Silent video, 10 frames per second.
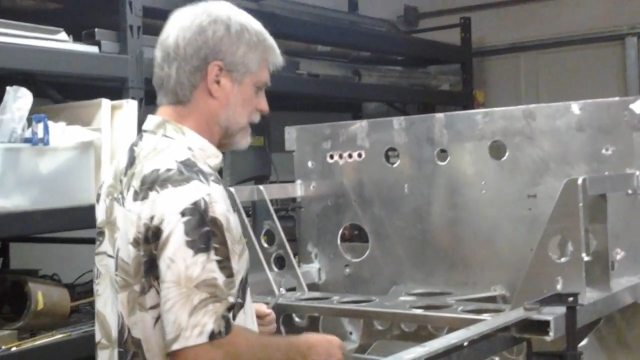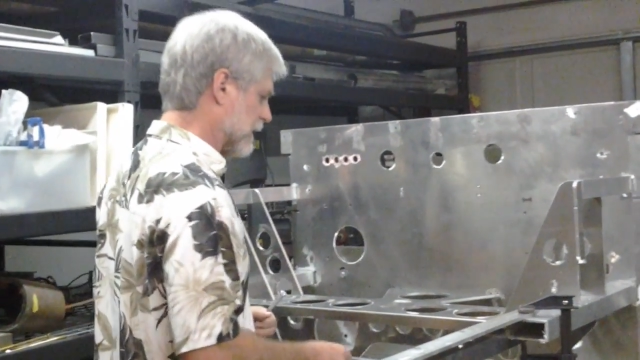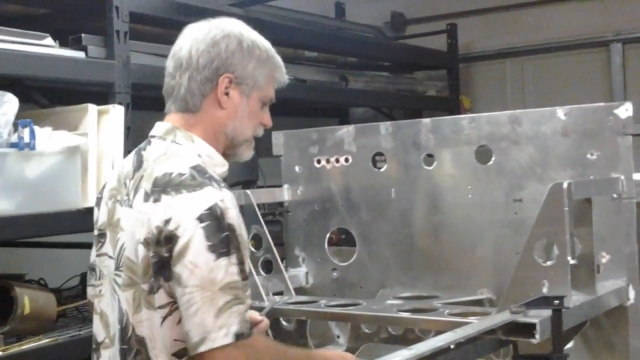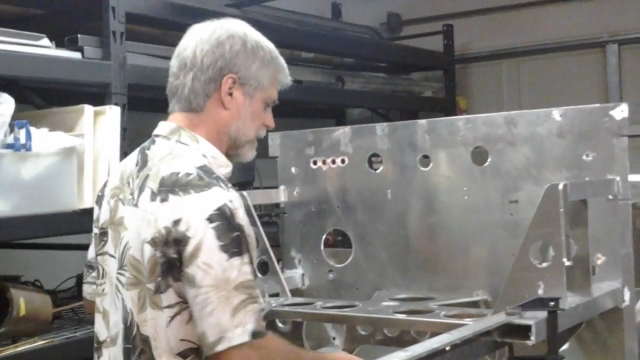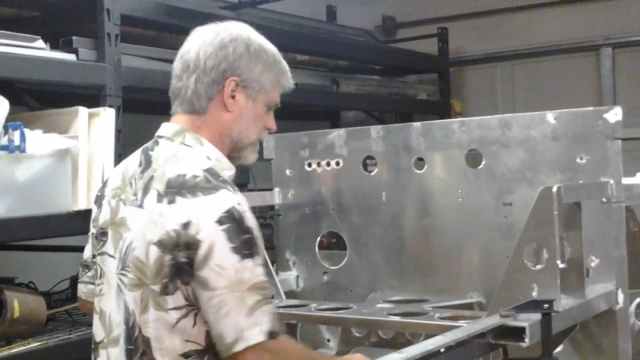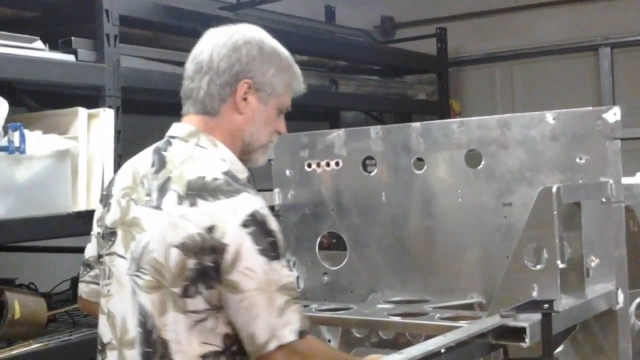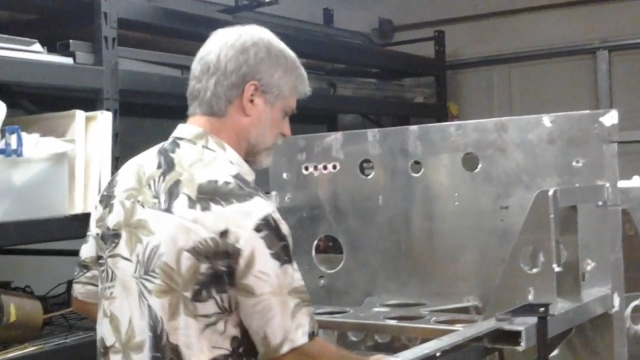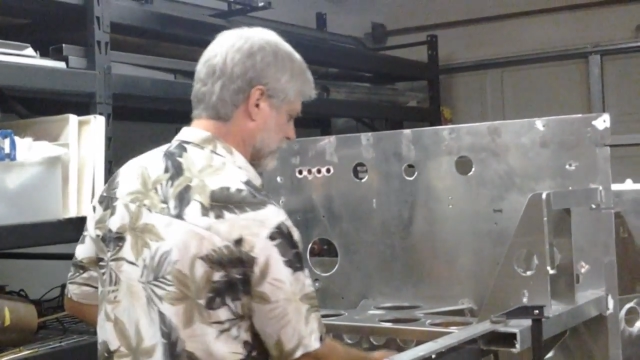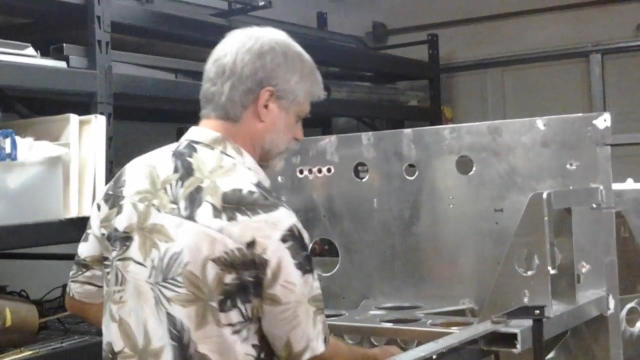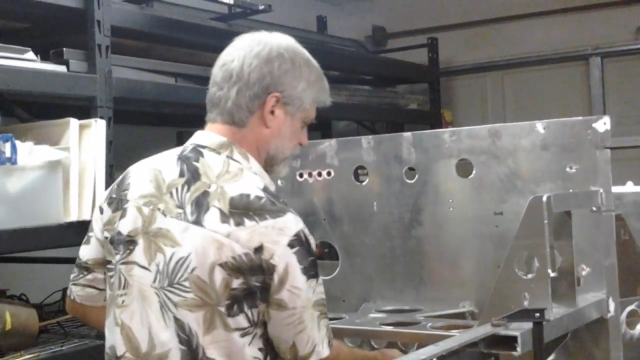Uh,
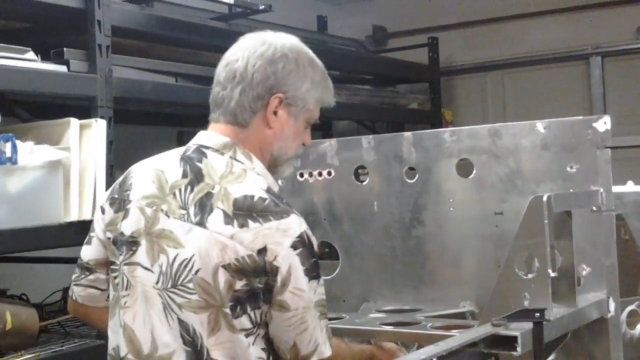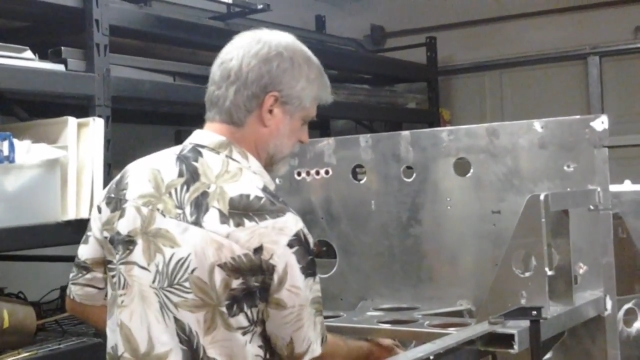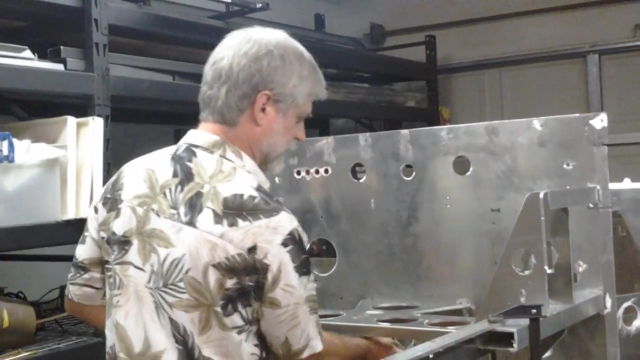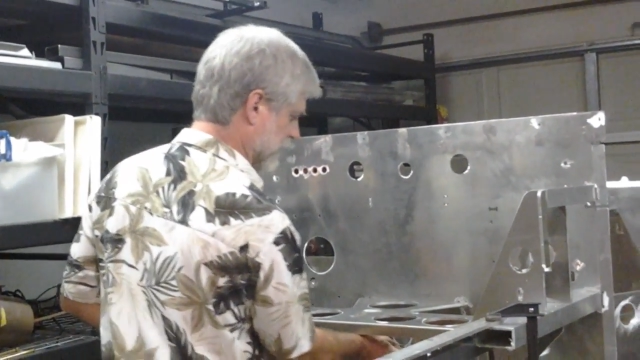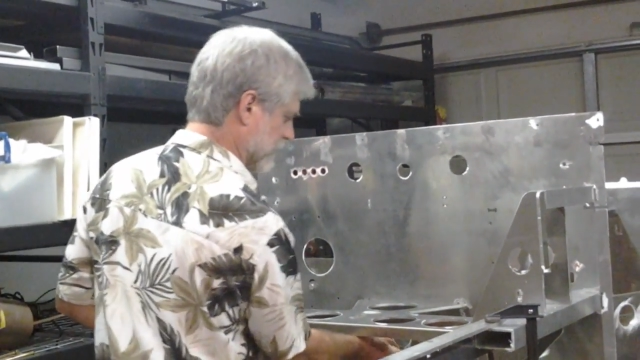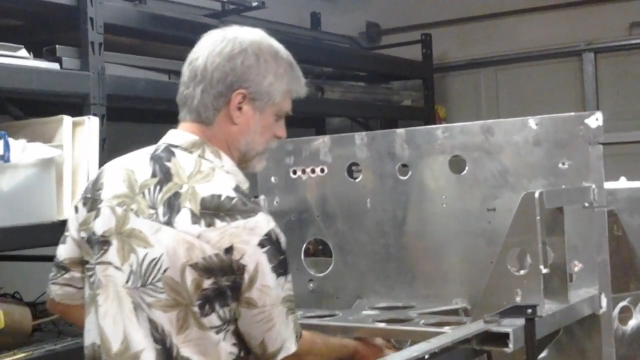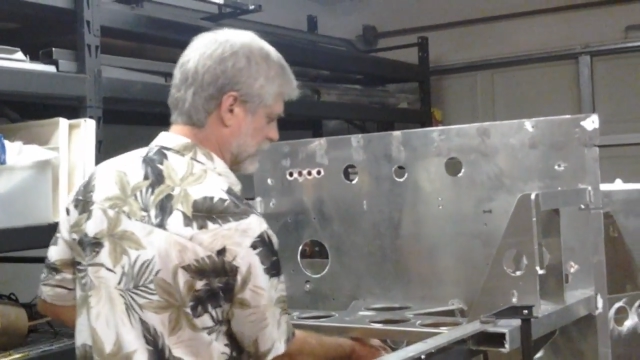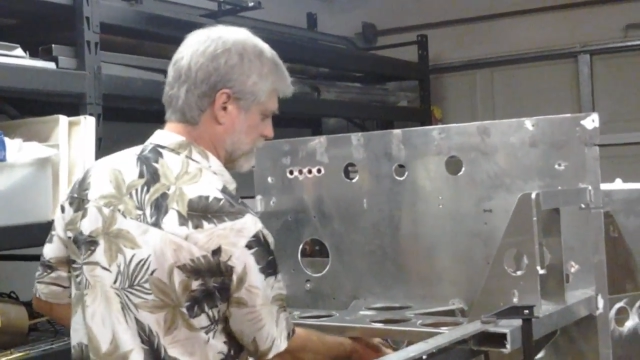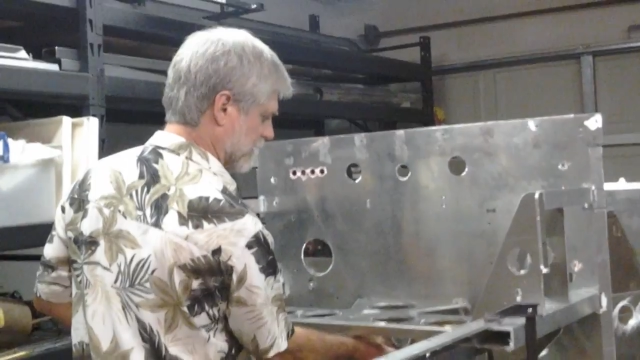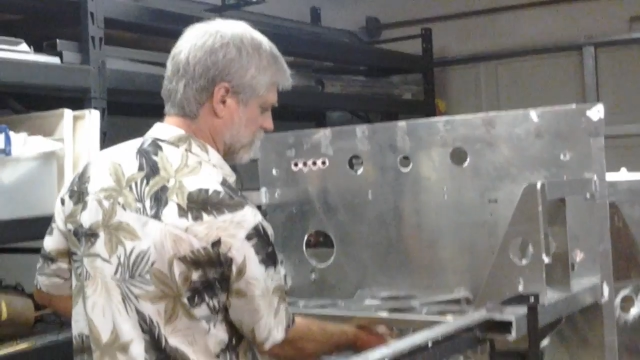this right here,